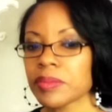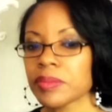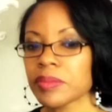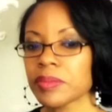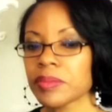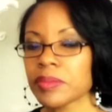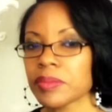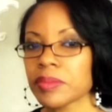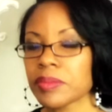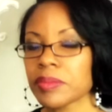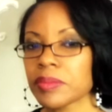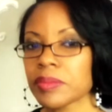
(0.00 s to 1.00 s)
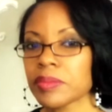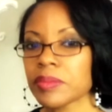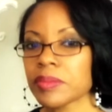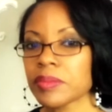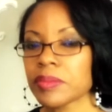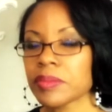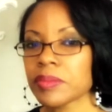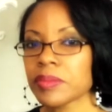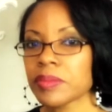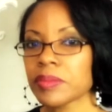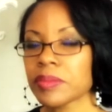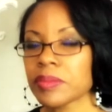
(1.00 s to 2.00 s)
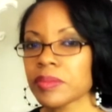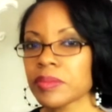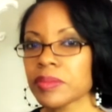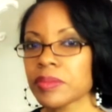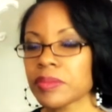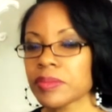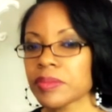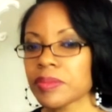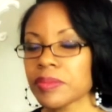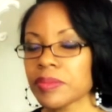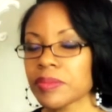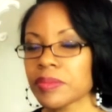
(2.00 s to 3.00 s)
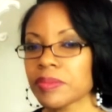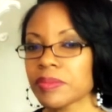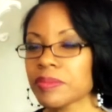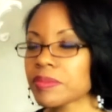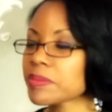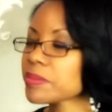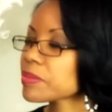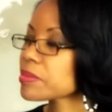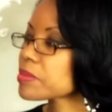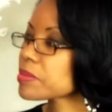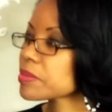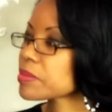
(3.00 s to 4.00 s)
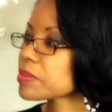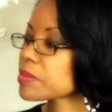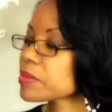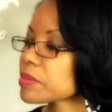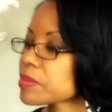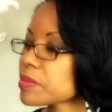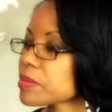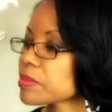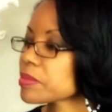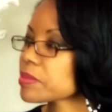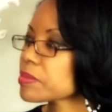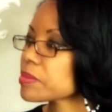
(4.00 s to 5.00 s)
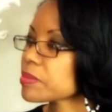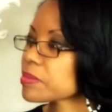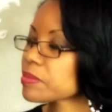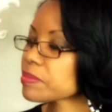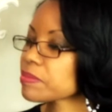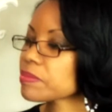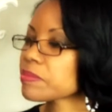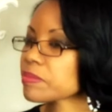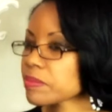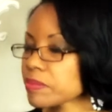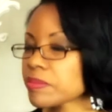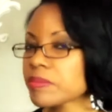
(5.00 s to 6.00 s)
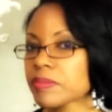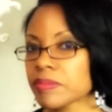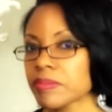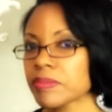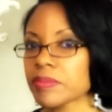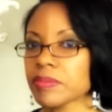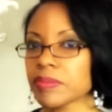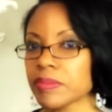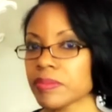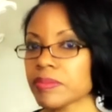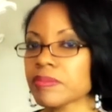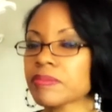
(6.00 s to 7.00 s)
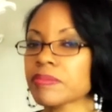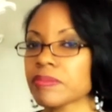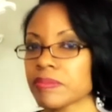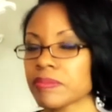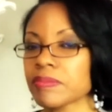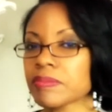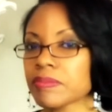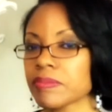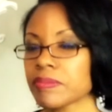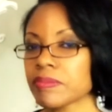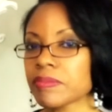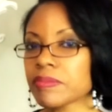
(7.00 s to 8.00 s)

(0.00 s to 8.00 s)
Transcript: The person shown says nothing.